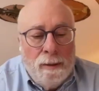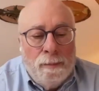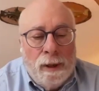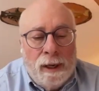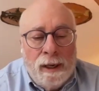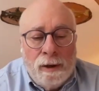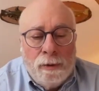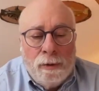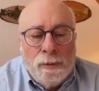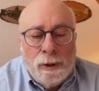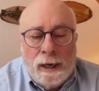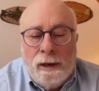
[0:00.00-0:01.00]
But
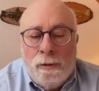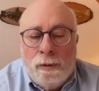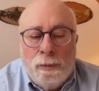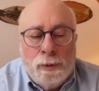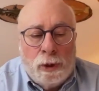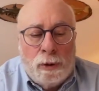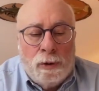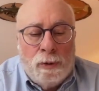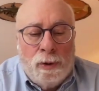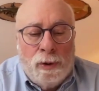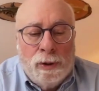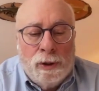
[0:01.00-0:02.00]
in-groups and out-groups aren't
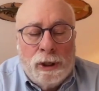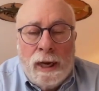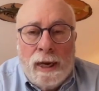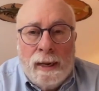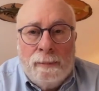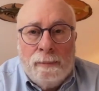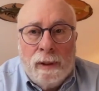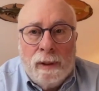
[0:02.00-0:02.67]
all the same.